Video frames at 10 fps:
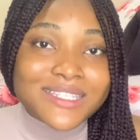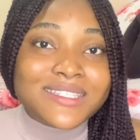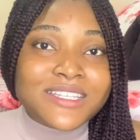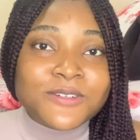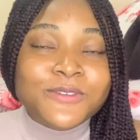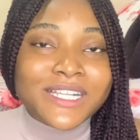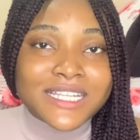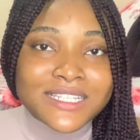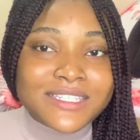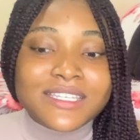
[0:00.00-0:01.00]
It's
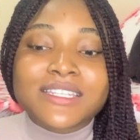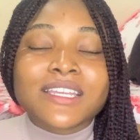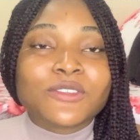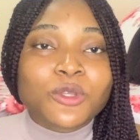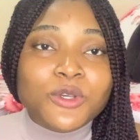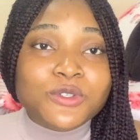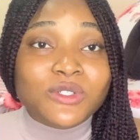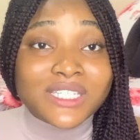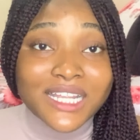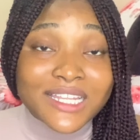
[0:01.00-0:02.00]
self-cleansing. It does
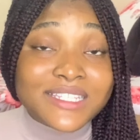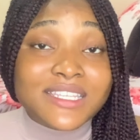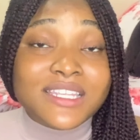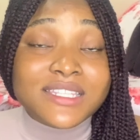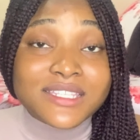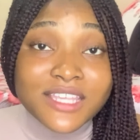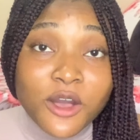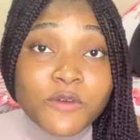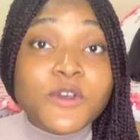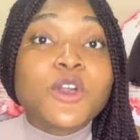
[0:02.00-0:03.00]
all the cleansing
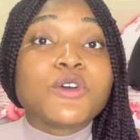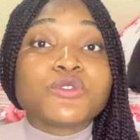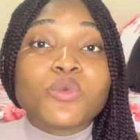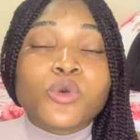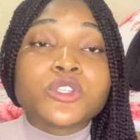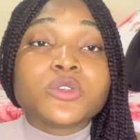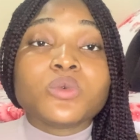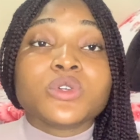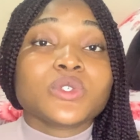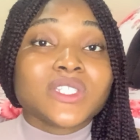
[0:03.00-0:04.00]
itself. So what you
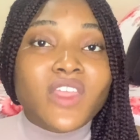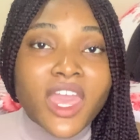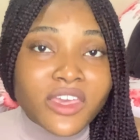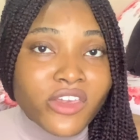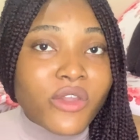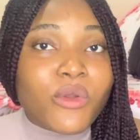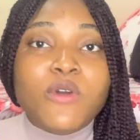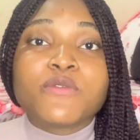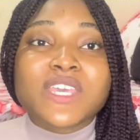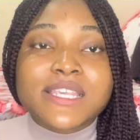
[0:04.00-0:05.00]
want to take care
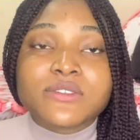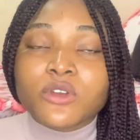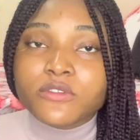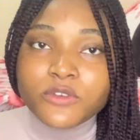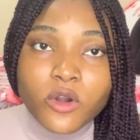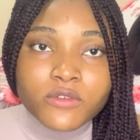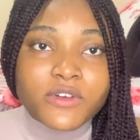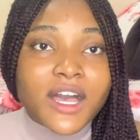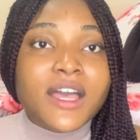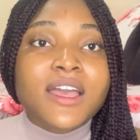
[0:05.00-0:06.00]
of is your
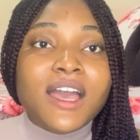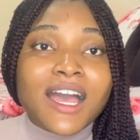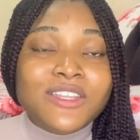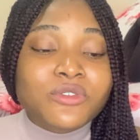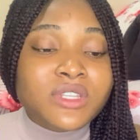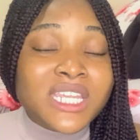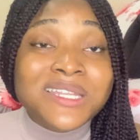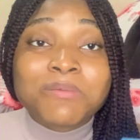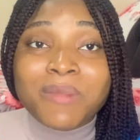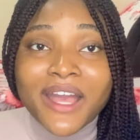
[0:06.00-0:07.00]
vulva, and you
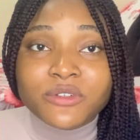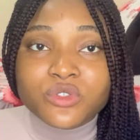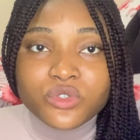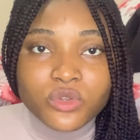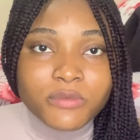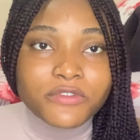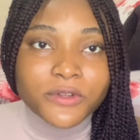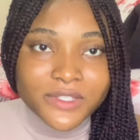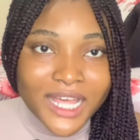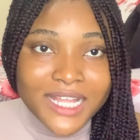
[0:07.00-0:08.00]
need mild soap
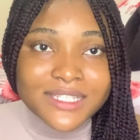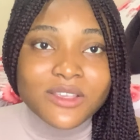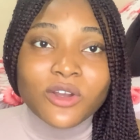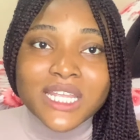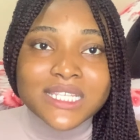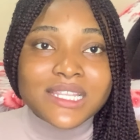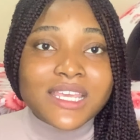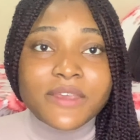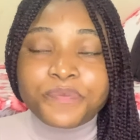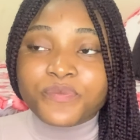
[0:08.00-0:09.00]
for that.
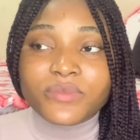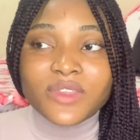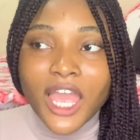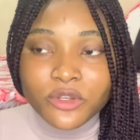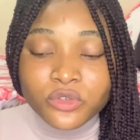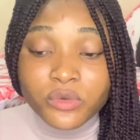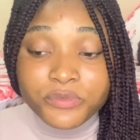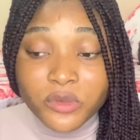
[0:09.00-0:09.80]
Honestly, I don't know.